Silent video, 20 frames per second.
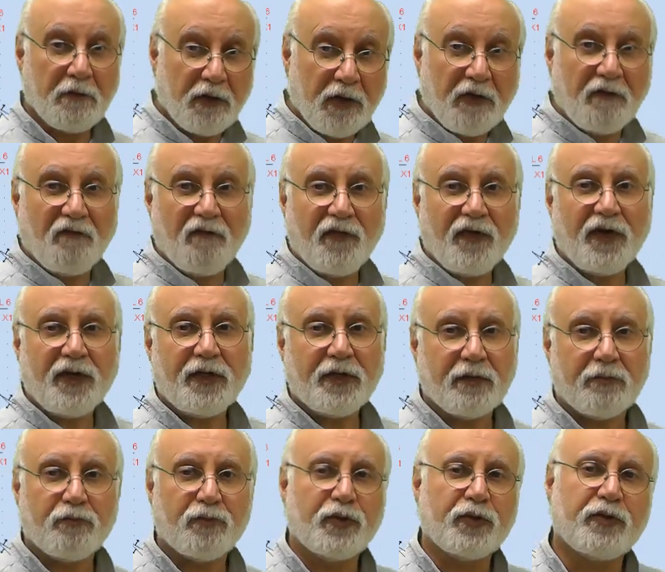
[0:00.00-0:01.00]
Infinite
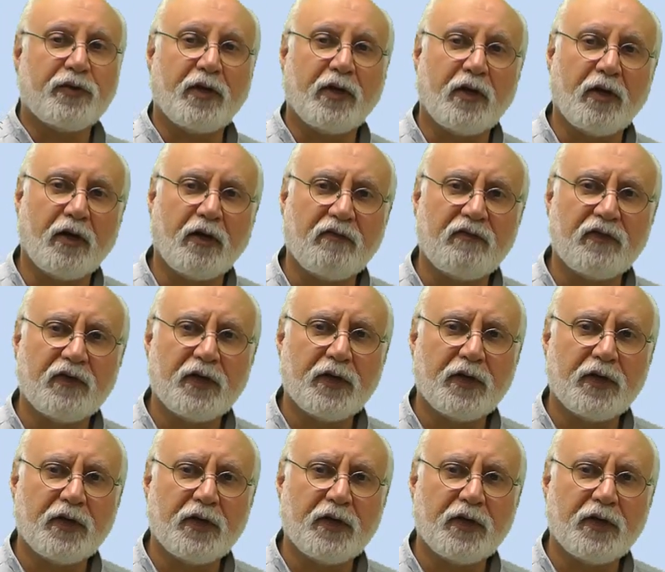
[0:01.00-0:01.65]
number of